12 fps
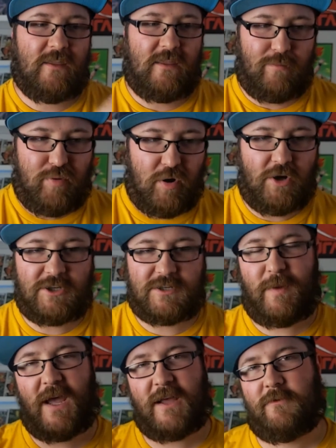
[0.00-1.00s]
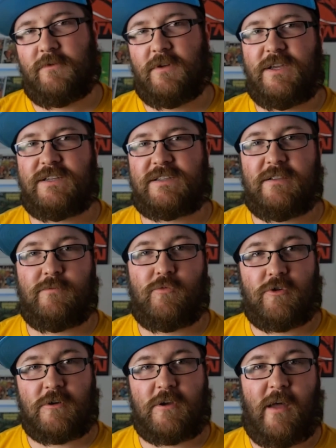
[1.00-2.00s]
they pushed back the release of the
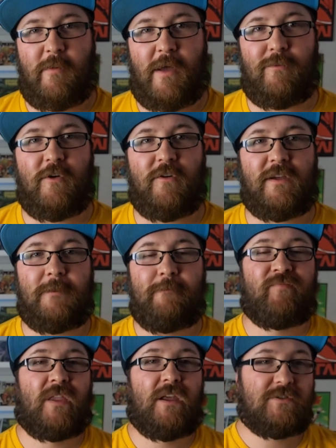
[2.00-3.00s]
Mortal Kombat movie